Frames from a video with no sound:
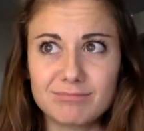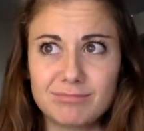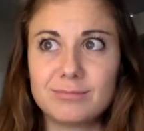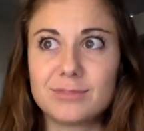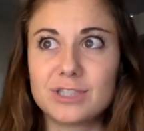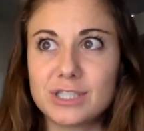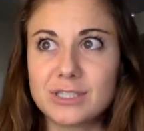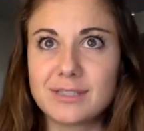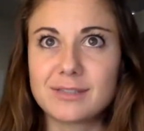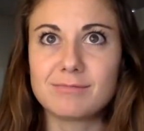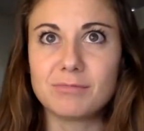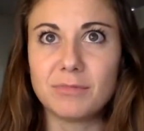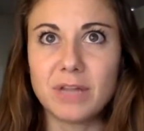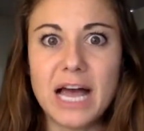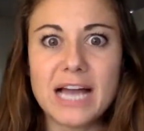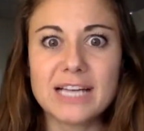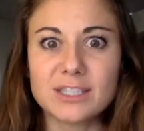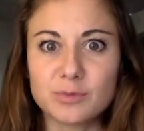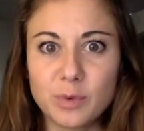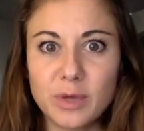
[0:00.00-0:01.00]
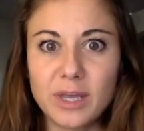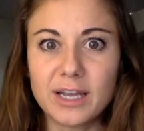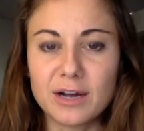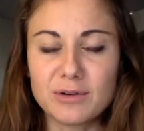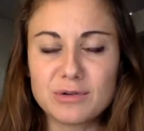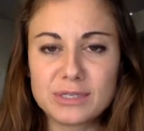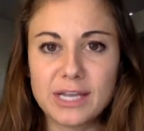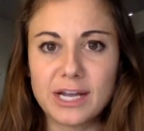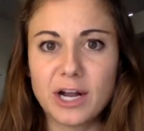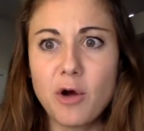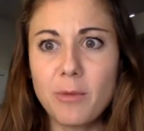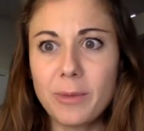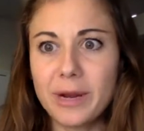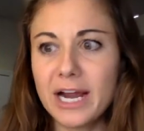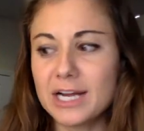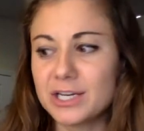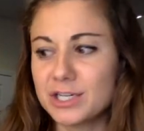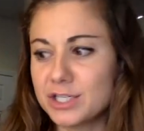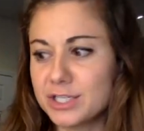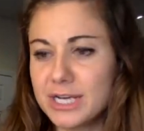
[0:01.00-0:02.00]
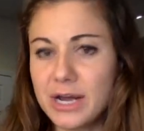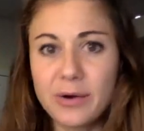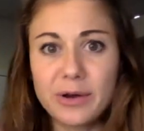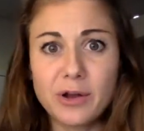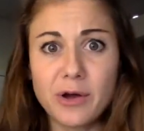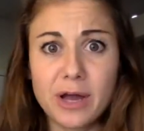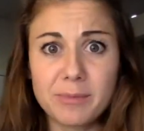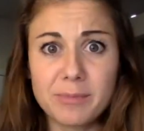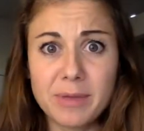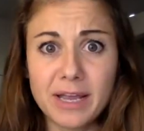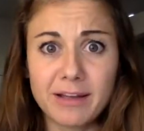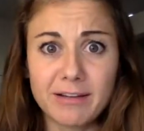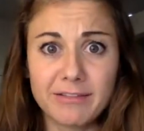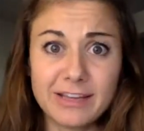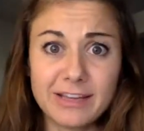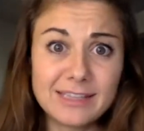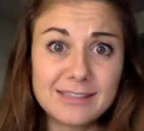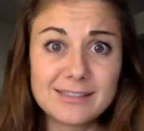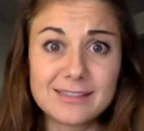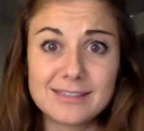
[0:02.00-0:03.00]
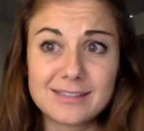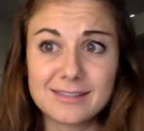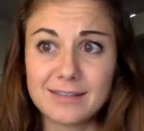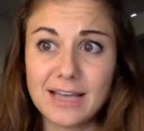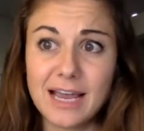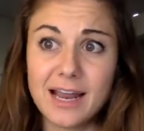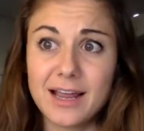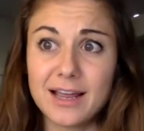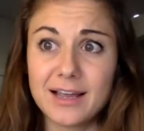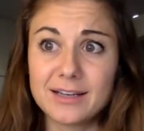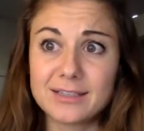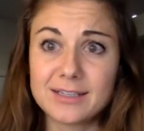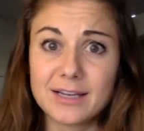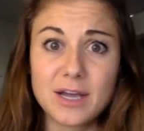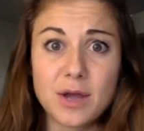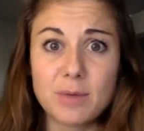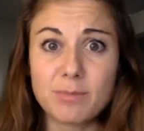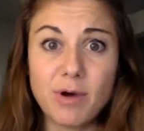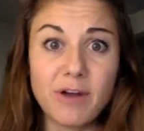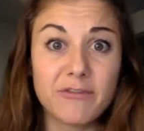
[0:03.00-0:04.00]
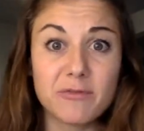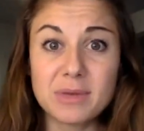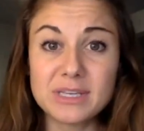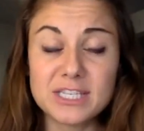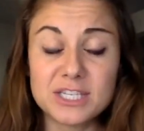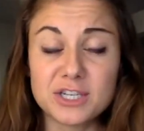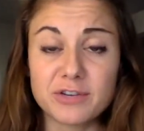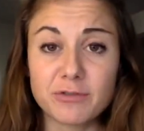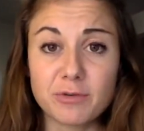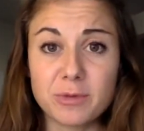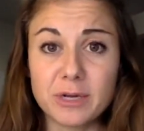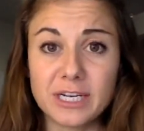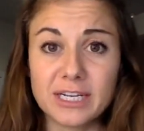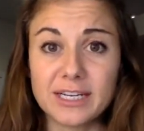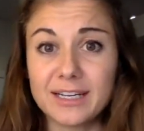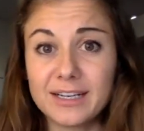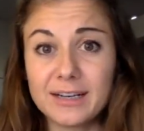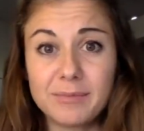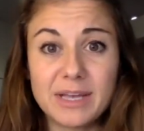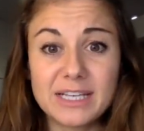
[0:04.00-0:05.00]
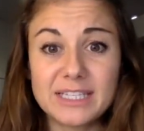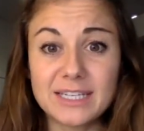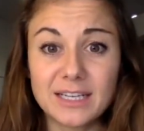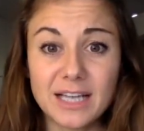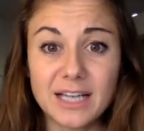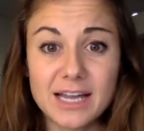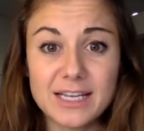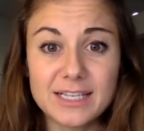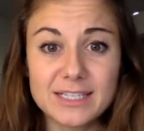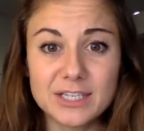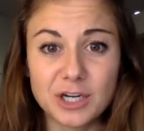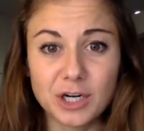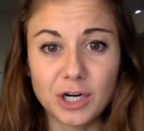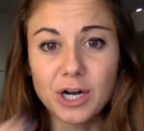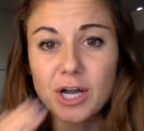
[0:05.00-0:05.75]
just last week, I was like, oh my gosh, now I know how to make events and private message everybody, and it makes it a lot easier.